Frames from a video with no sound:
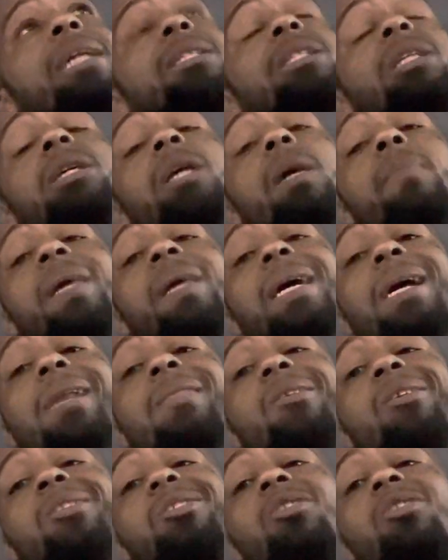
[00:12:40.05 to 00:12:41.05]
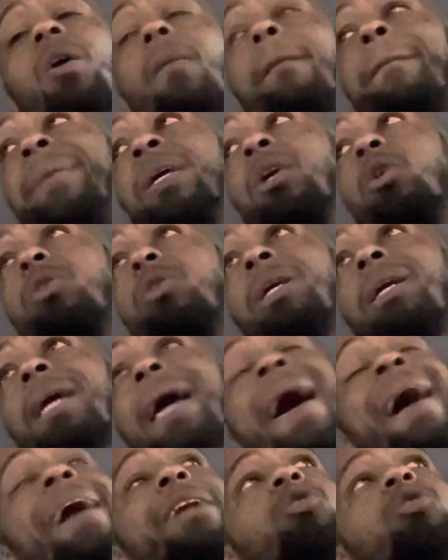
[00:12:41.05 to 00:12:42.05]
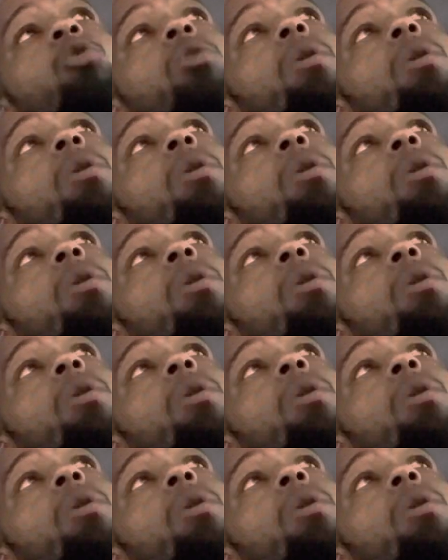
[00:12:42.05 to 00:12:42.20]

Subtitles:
actually come together and start building actual